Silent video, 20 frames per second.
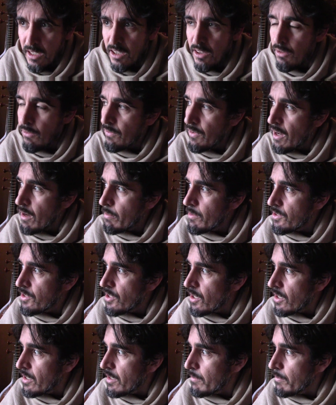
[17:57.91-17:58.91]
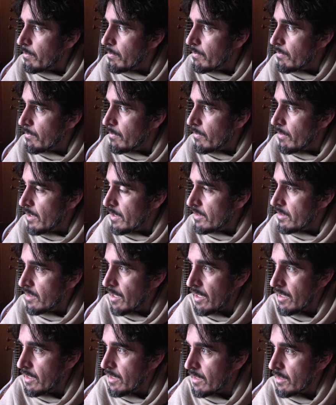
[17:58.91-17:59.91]
The Vyabhichari is
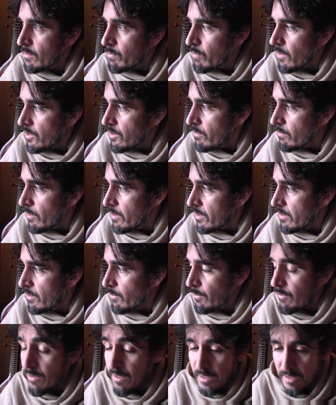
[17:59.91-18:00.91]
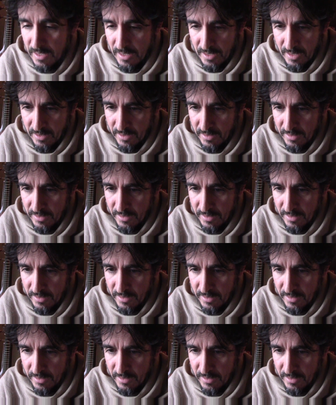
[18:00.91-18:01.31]
not an expression, but it's a feeling.